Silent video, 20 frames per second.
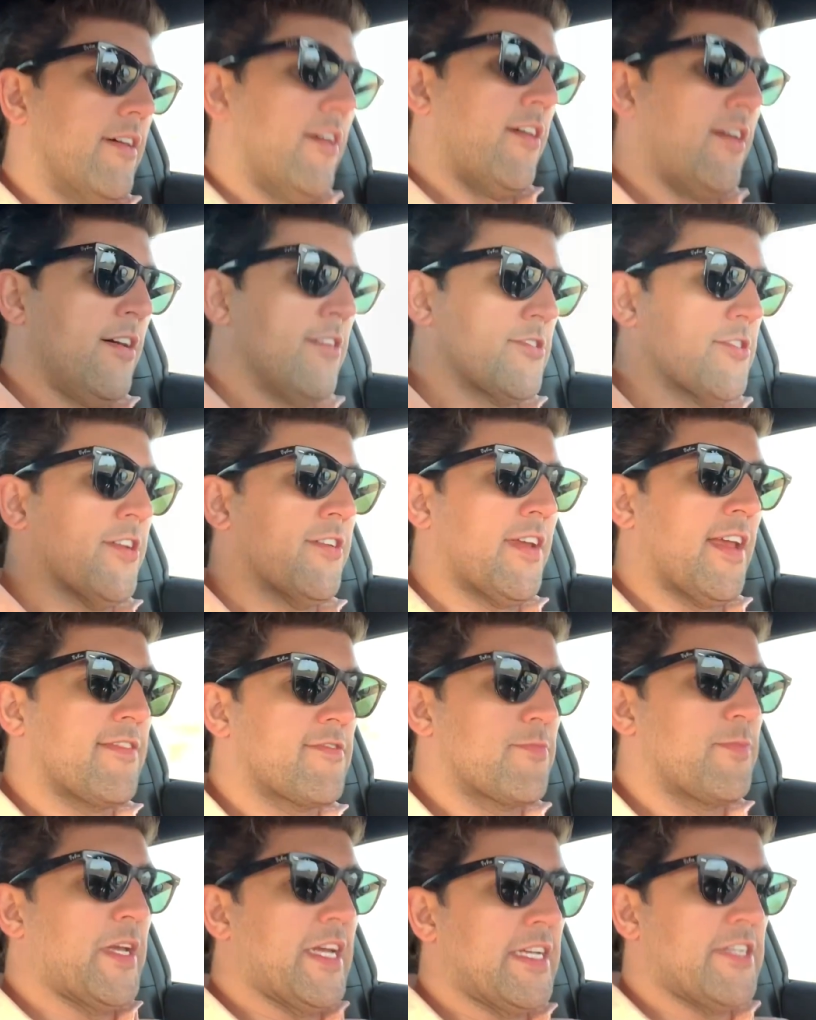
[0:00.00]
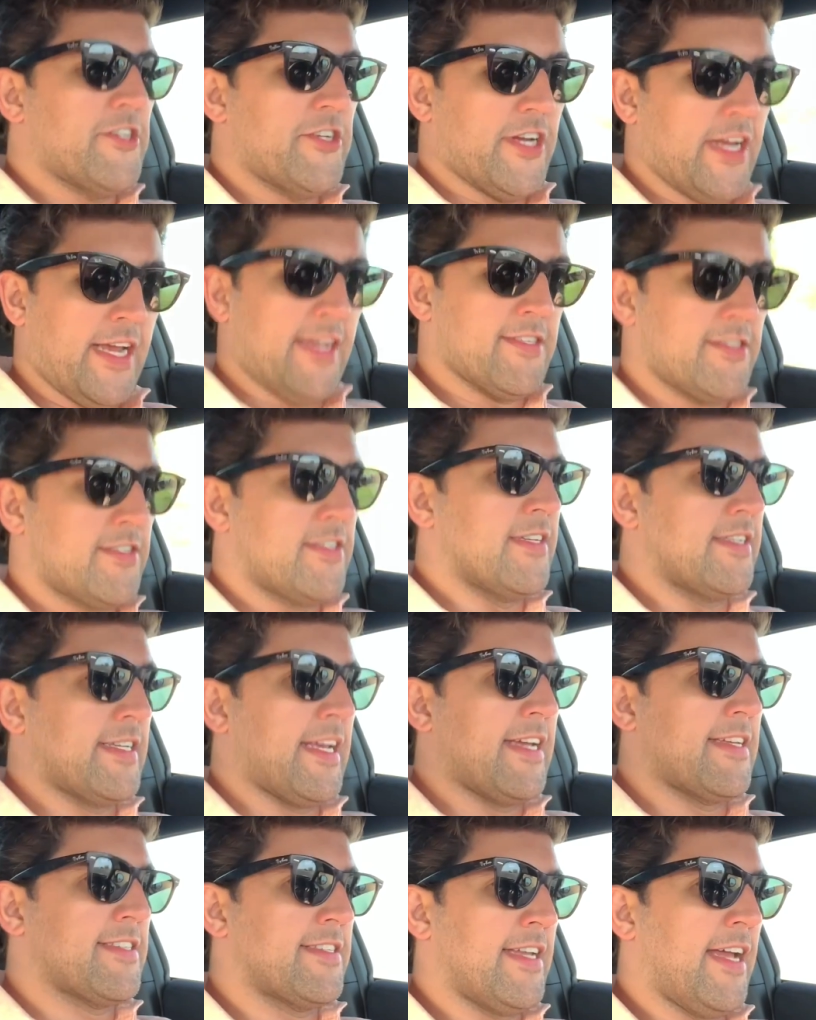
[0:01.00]
Also gives me a chance to
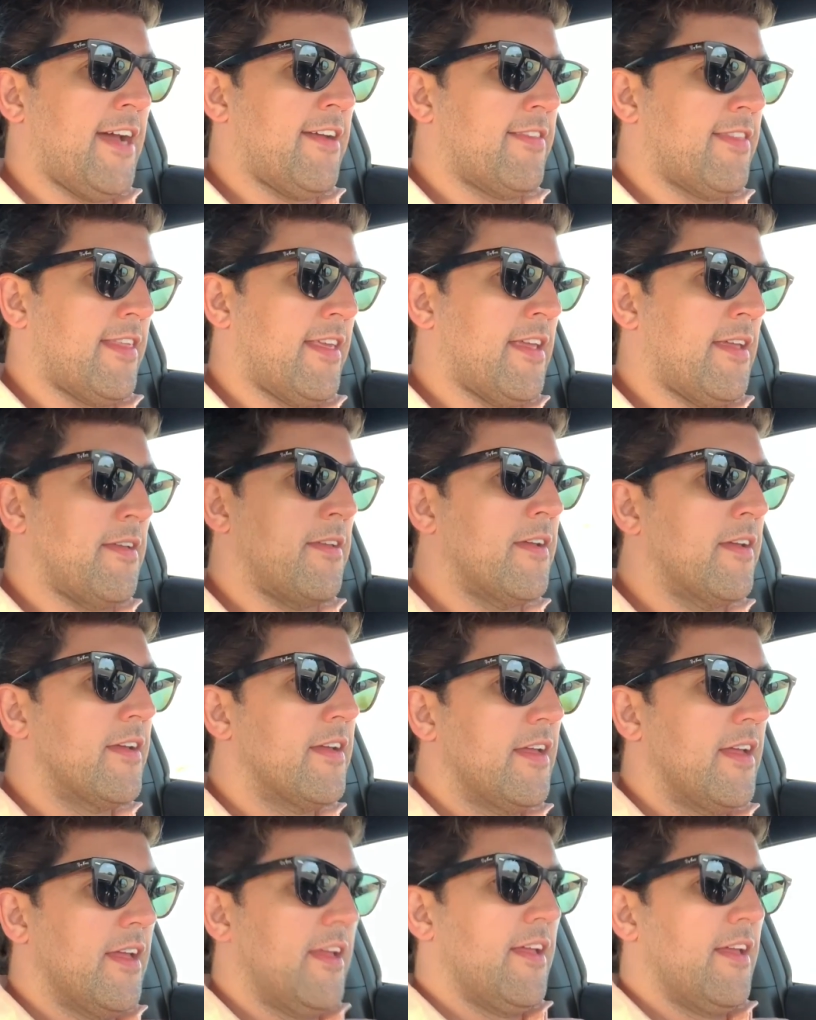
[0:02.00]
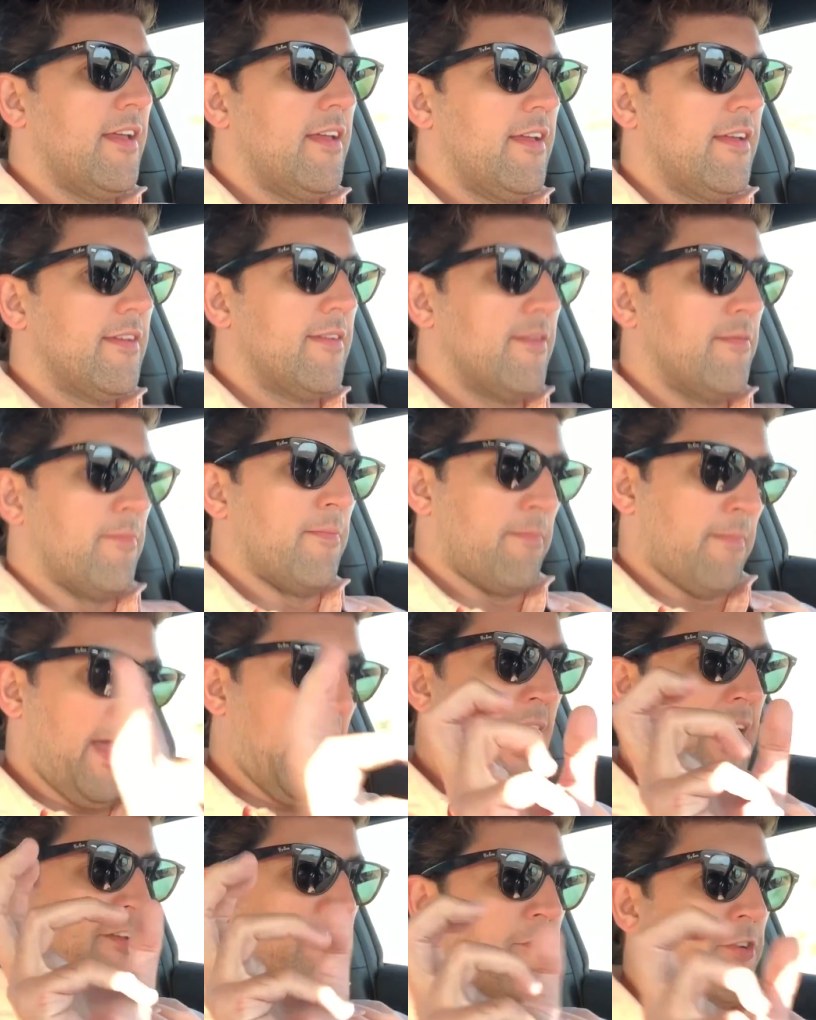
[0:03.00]
test out the
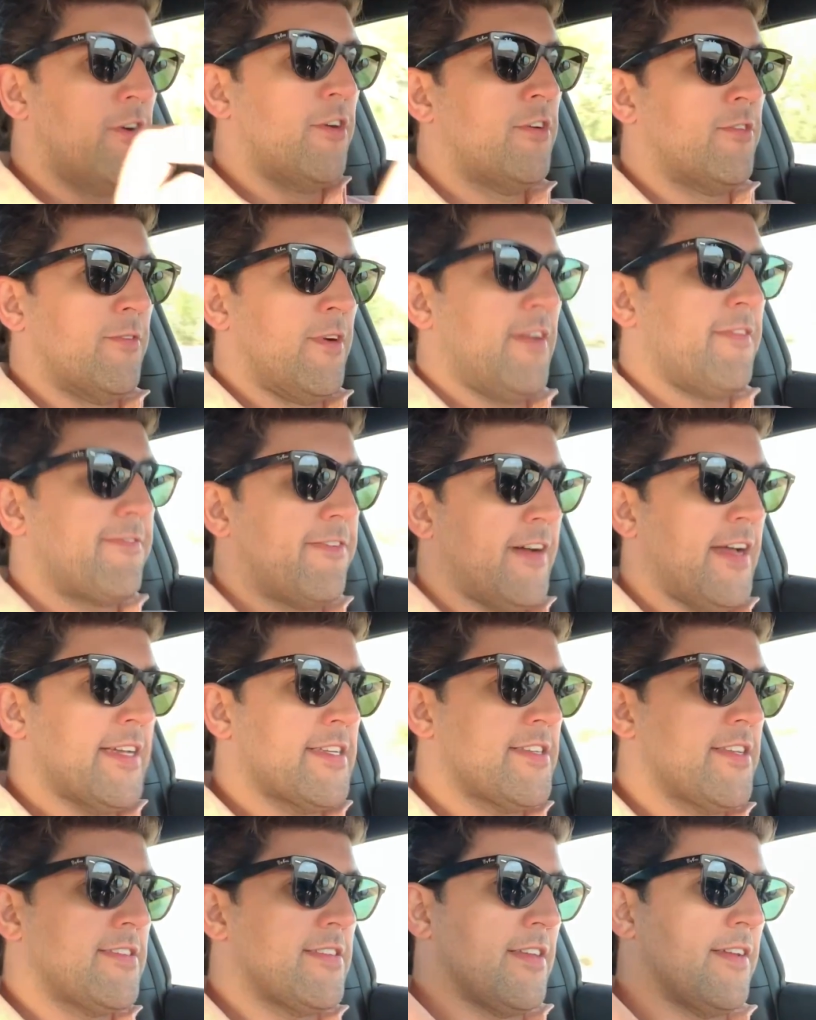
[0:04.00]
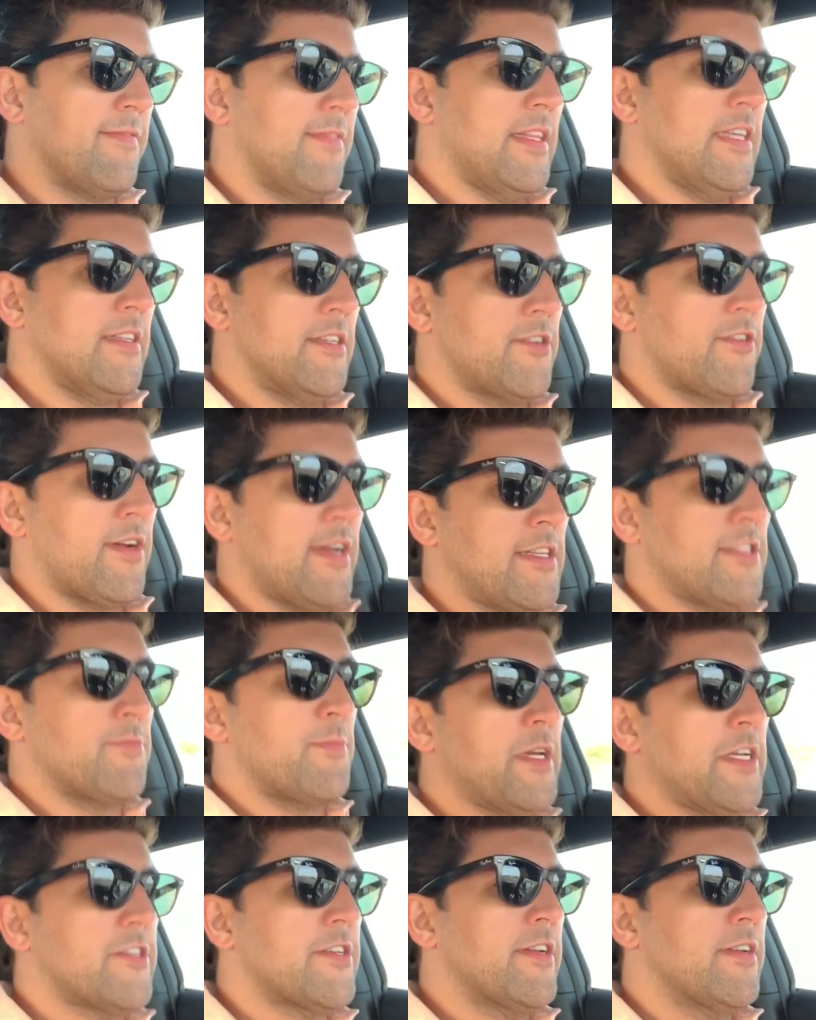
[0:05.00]
manual reflexes of the
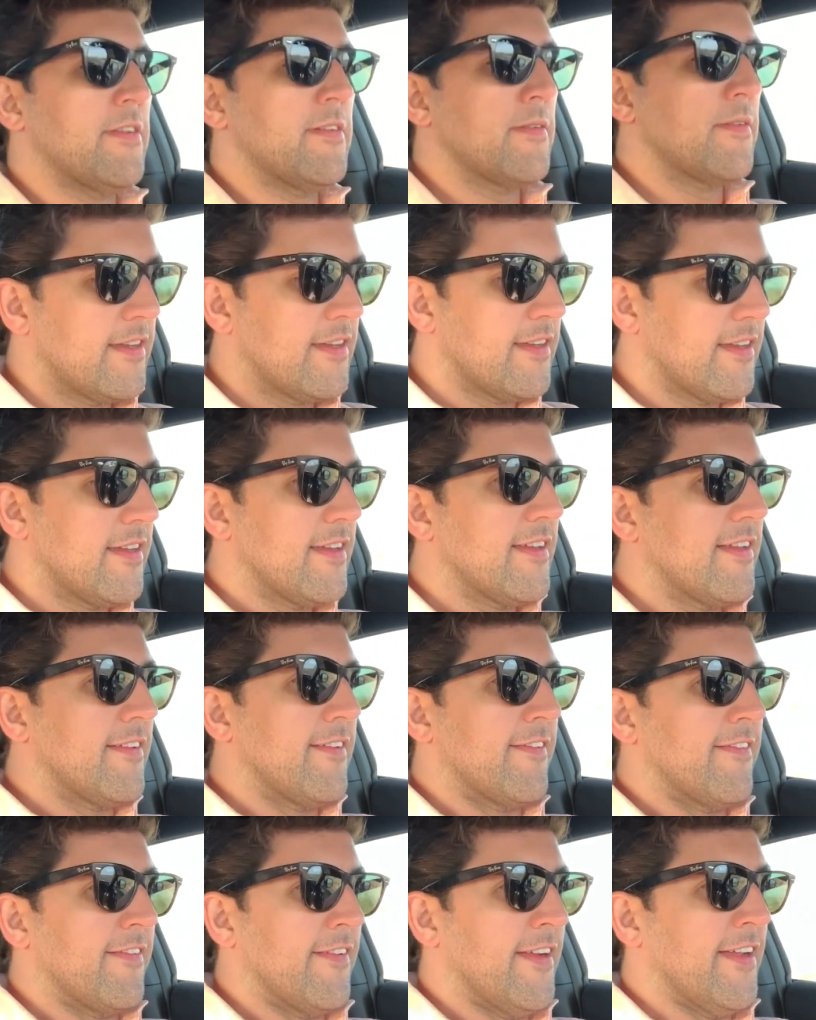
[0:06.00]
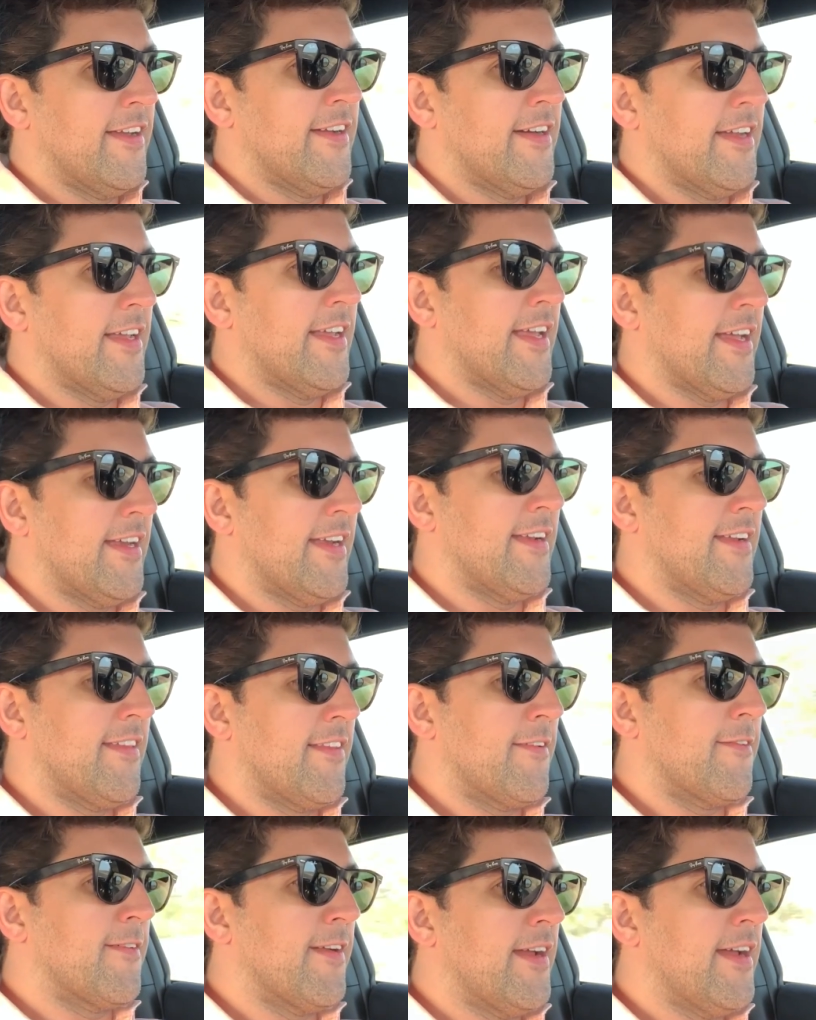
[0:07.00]
transmission. Really get into
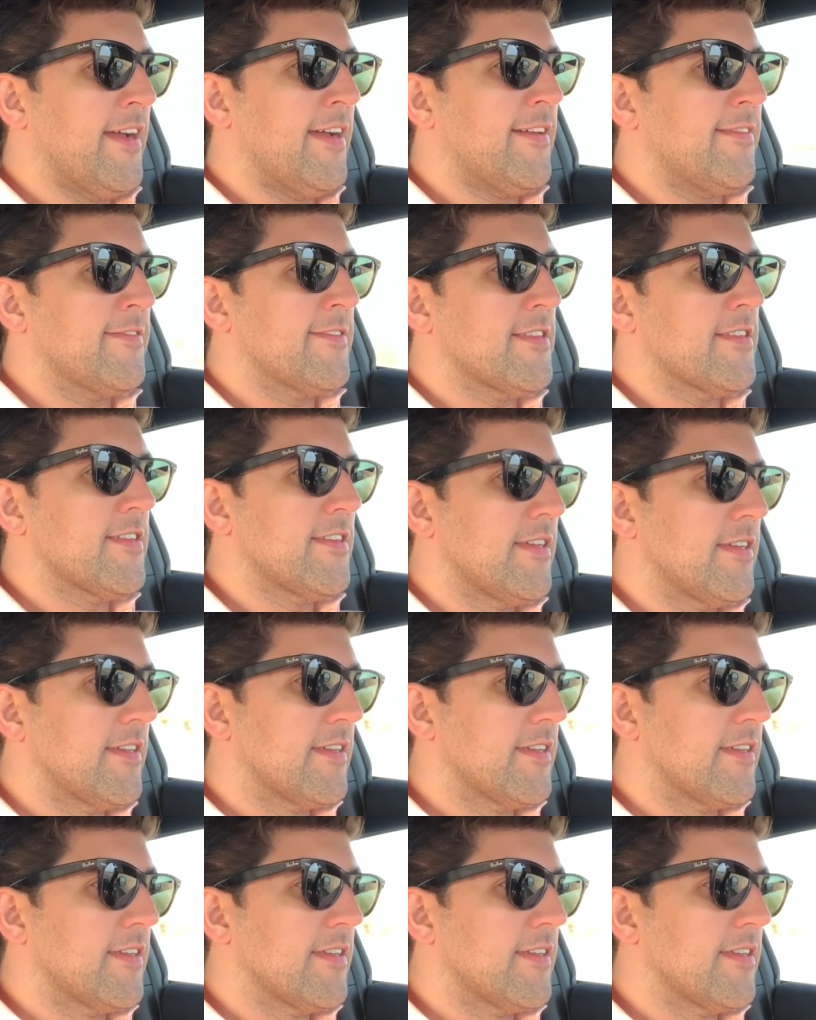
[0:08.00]
the revs.